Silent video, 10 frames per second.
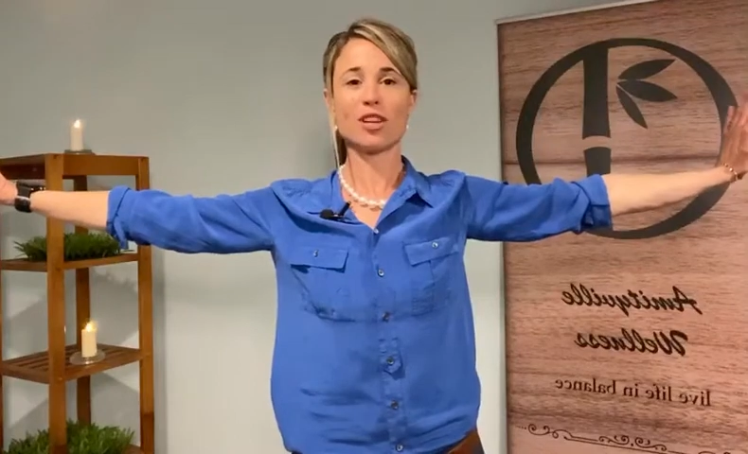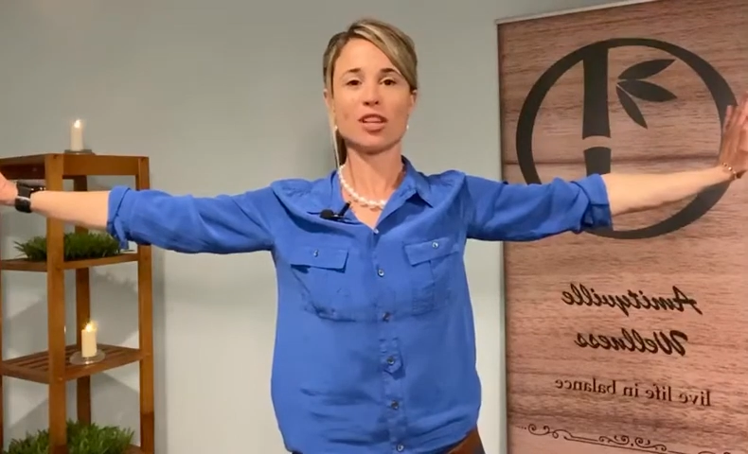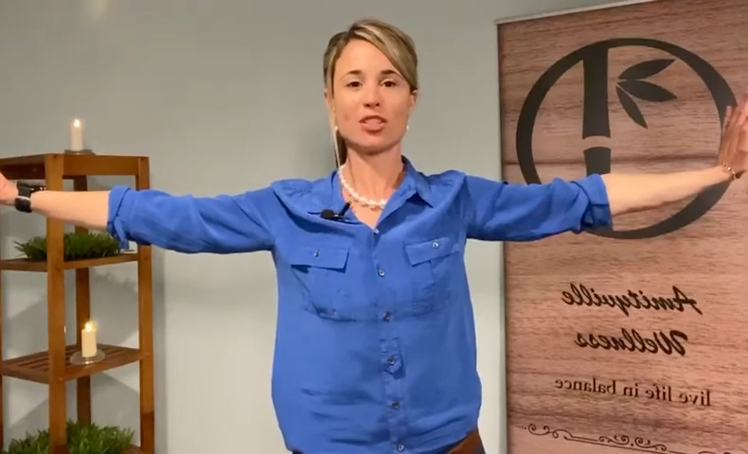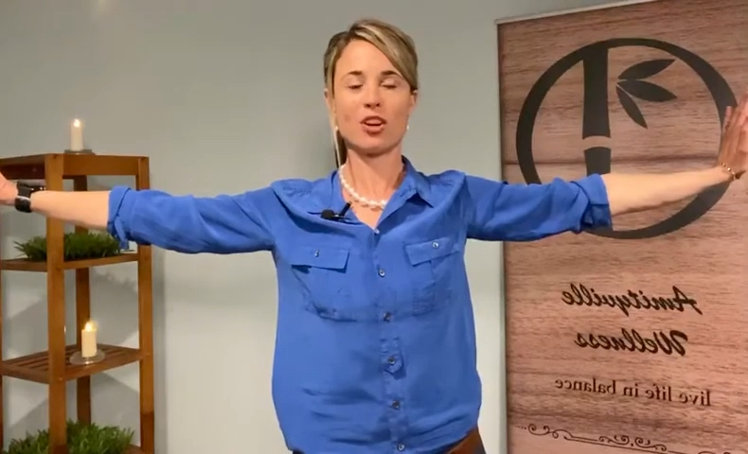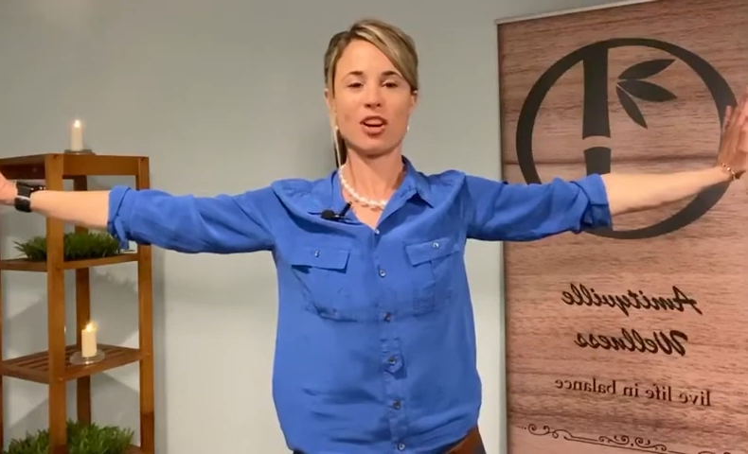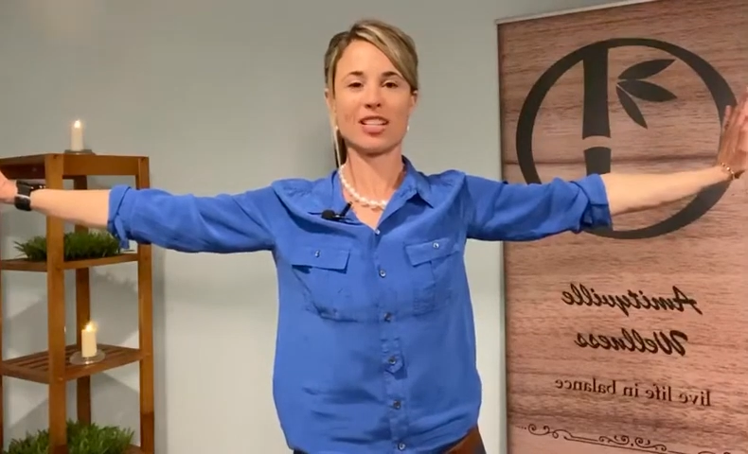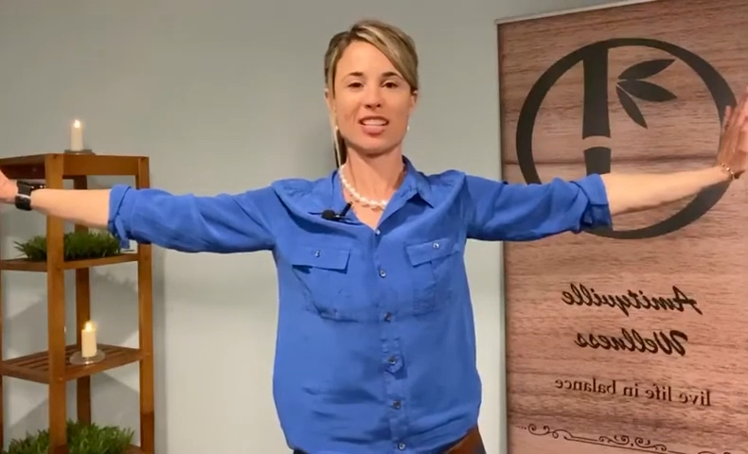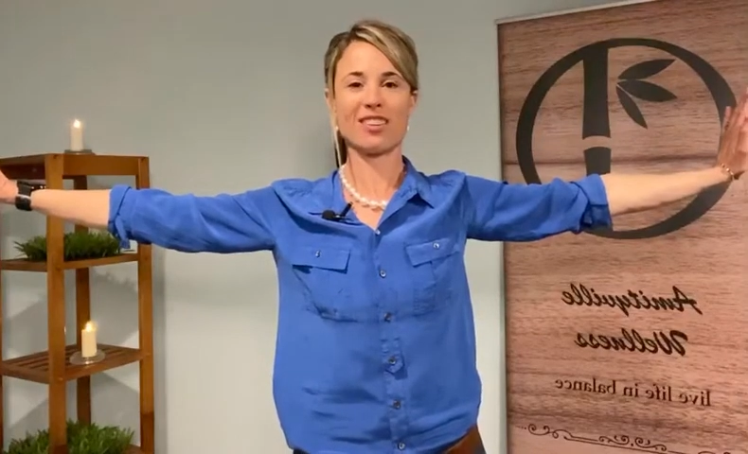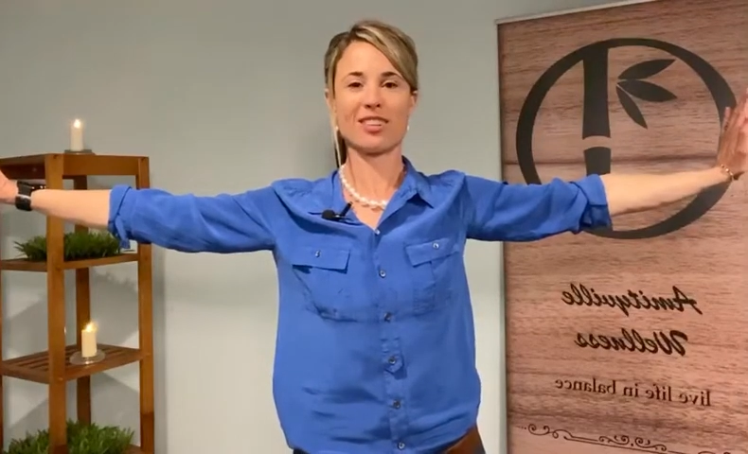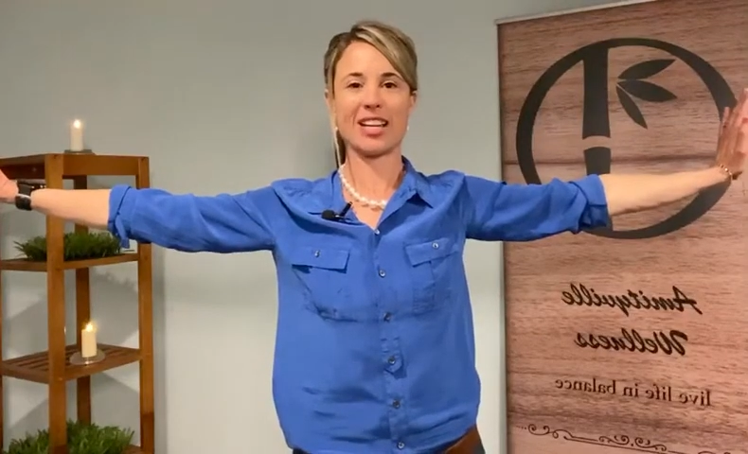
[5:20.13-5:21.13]
it starting to
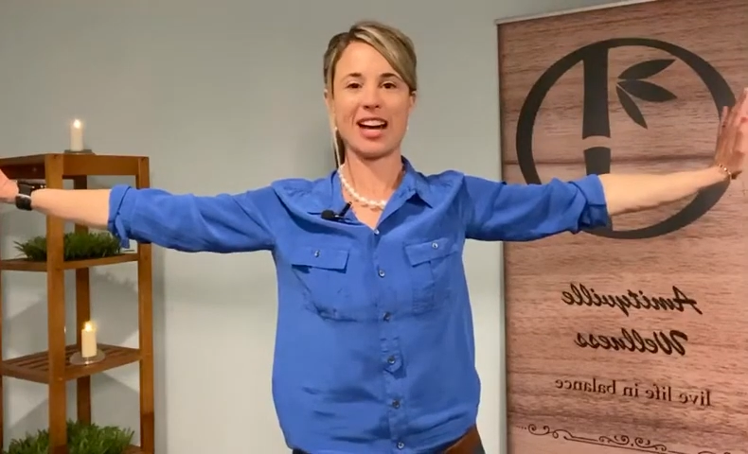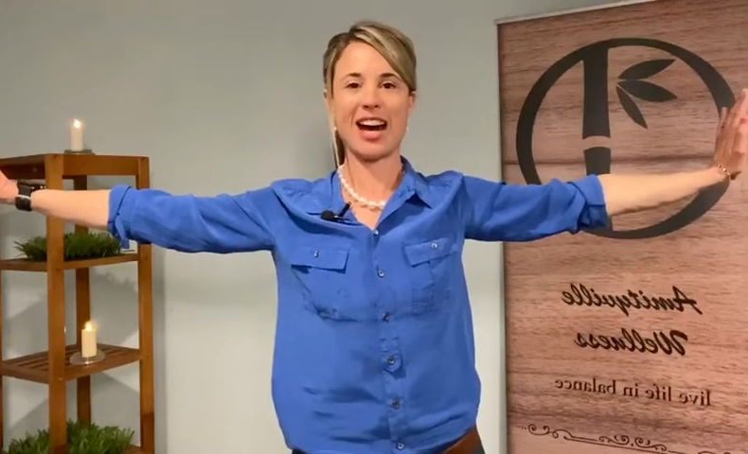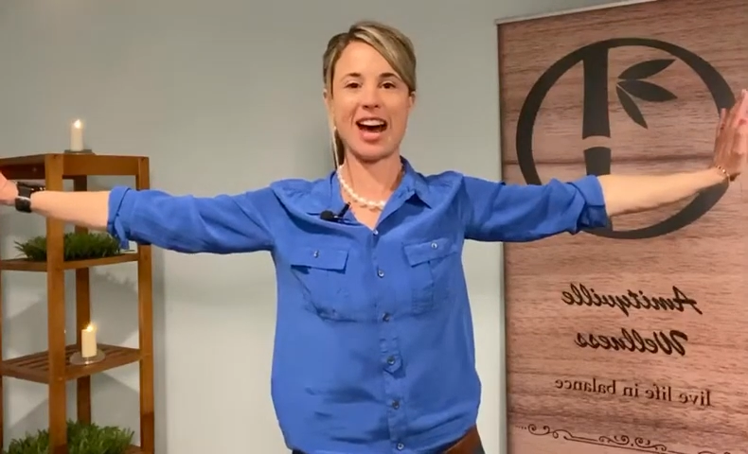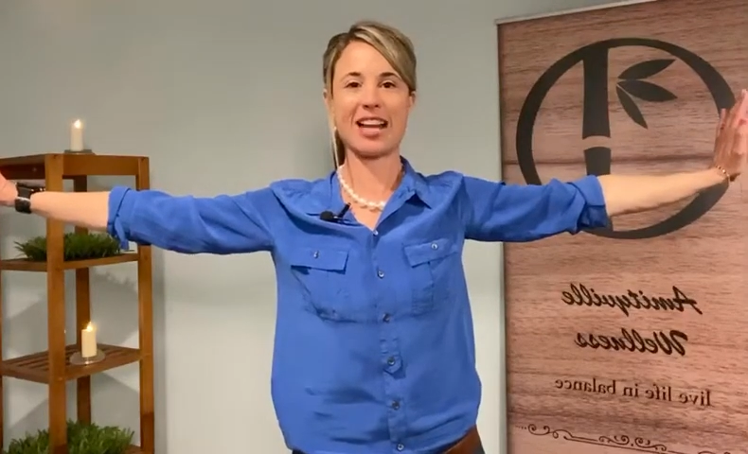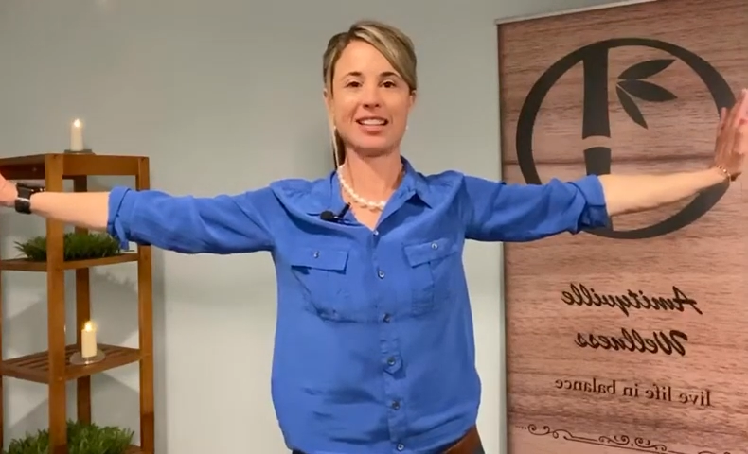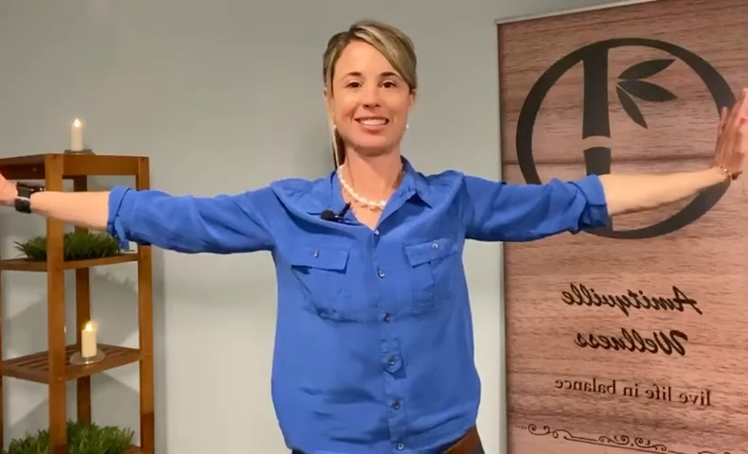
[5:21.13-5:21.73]
get really hot